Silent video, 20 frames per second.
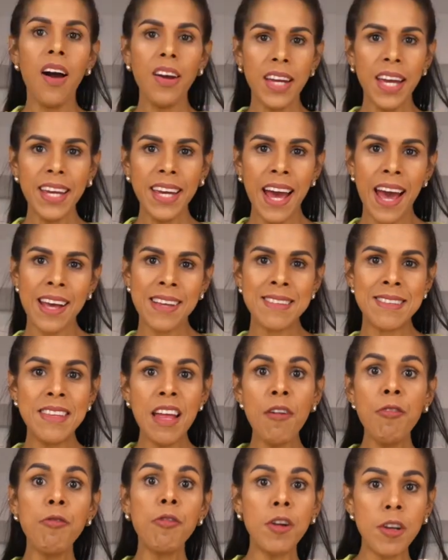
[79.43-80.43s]
Okay guys,
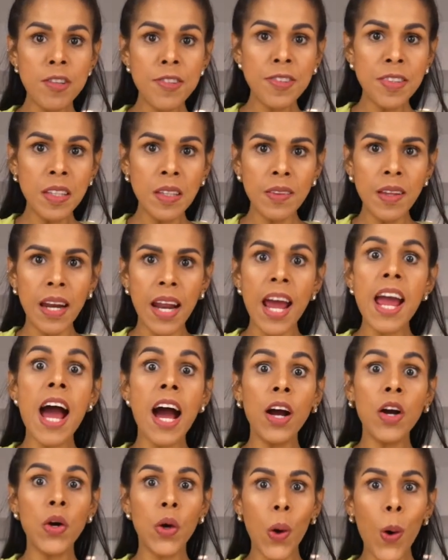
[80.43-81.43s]
the first thing that I
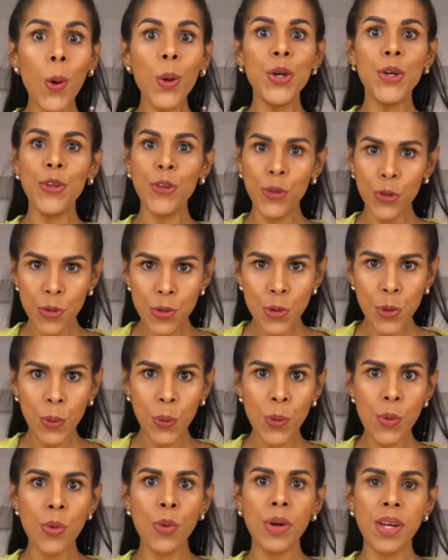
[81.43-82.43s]
am going to
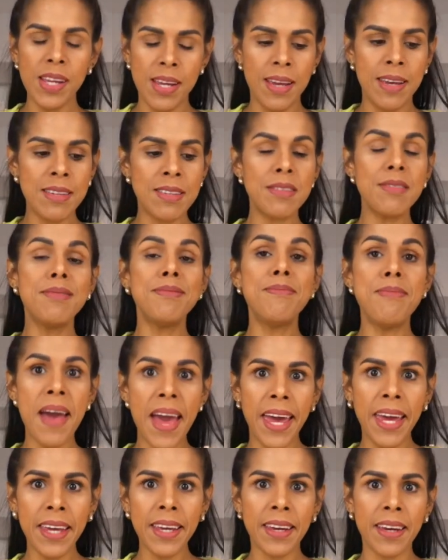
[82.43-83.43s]
do is
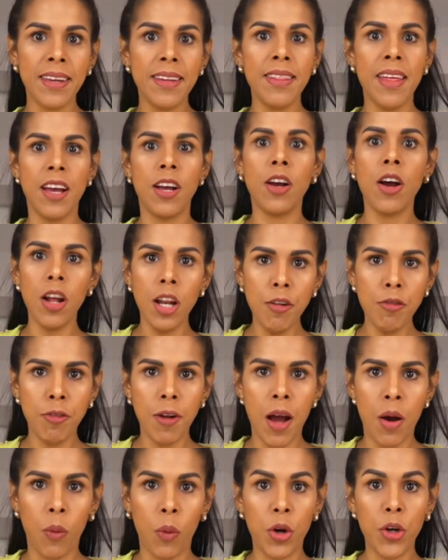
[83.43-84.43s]
bake the
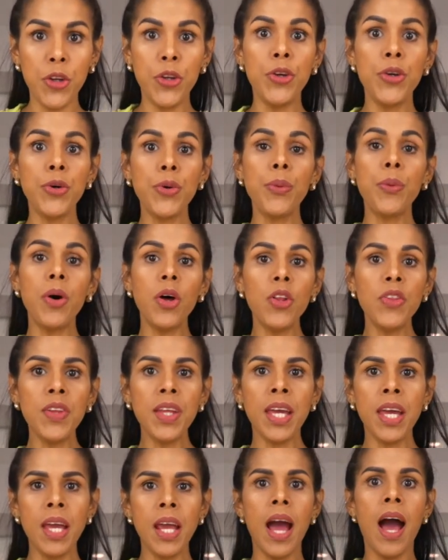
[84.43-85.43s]
cauliflower. You will
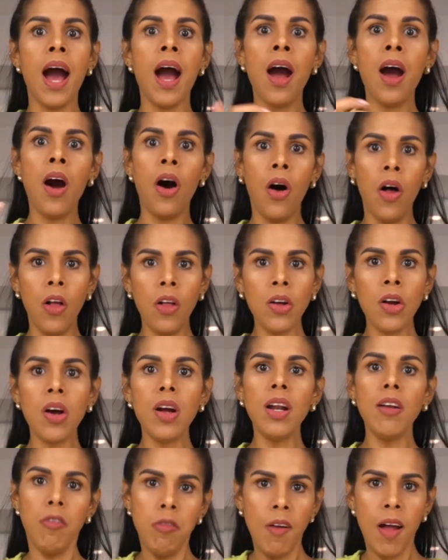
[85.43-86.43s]
need a whole
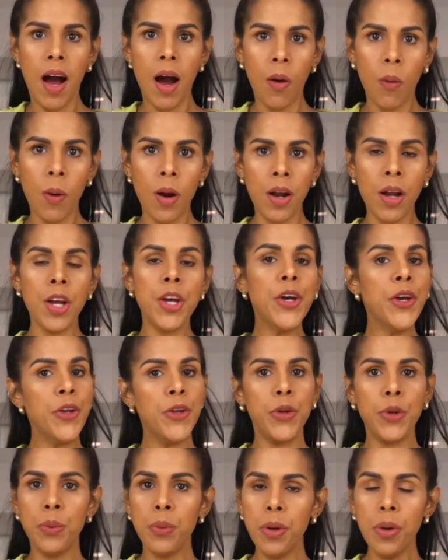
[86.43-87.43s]
cauliflower.
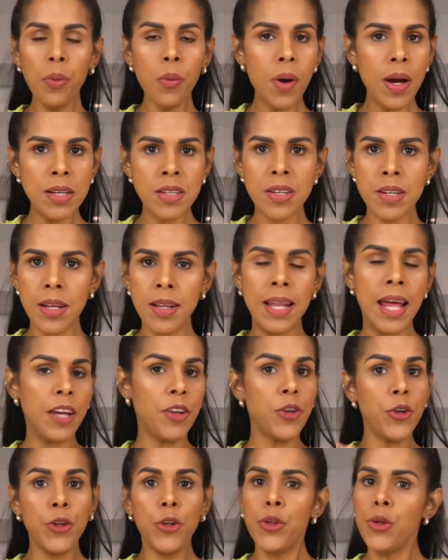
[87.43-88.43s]
You will wash it
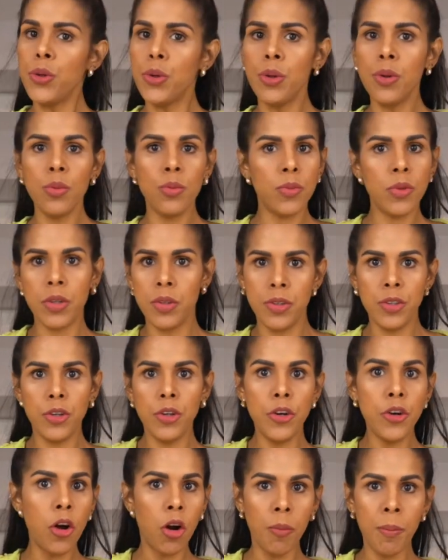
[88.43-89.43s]
like you do your
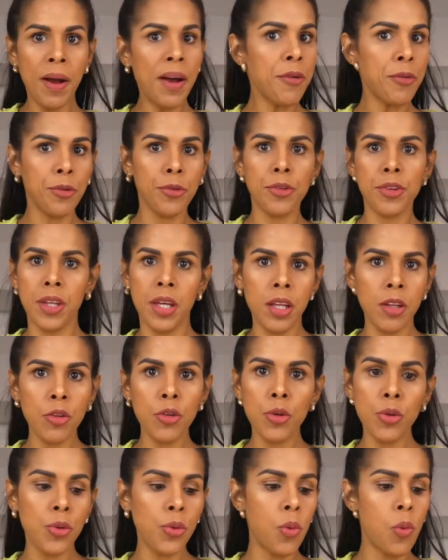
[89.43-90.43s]
normal routine
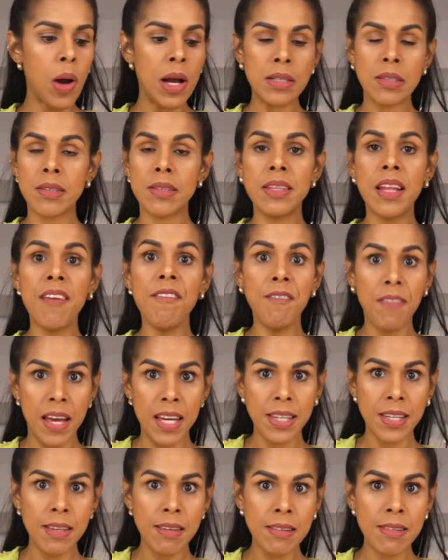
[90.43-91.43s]
to wash the
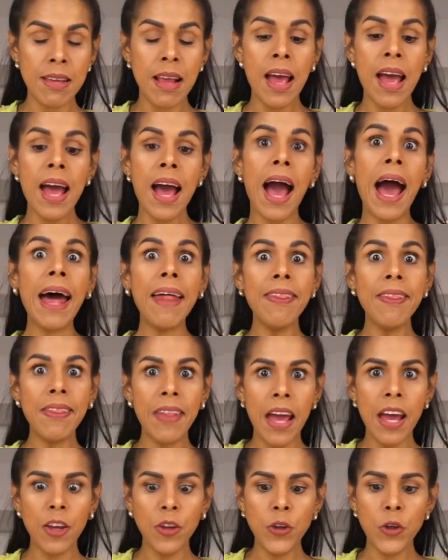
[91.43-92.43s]
veggies, and
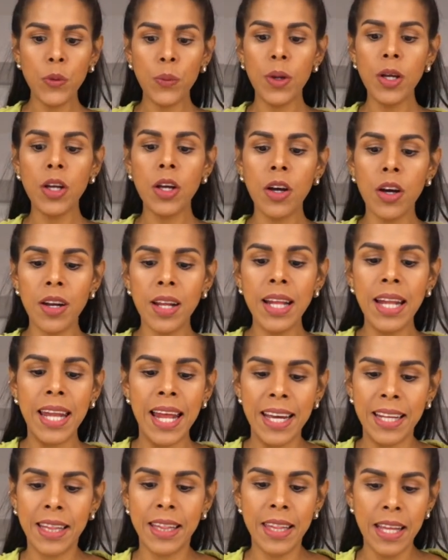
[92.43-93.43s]
then you will cut it
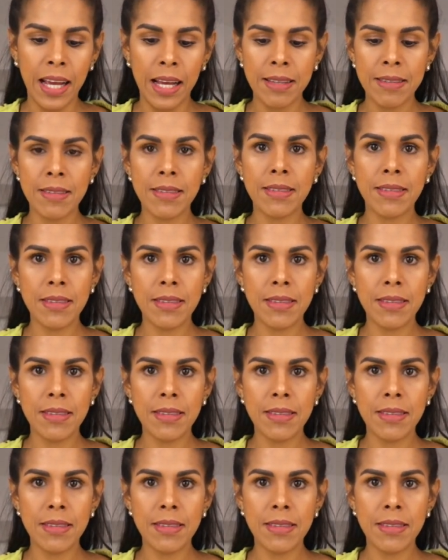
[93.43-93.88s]
like this,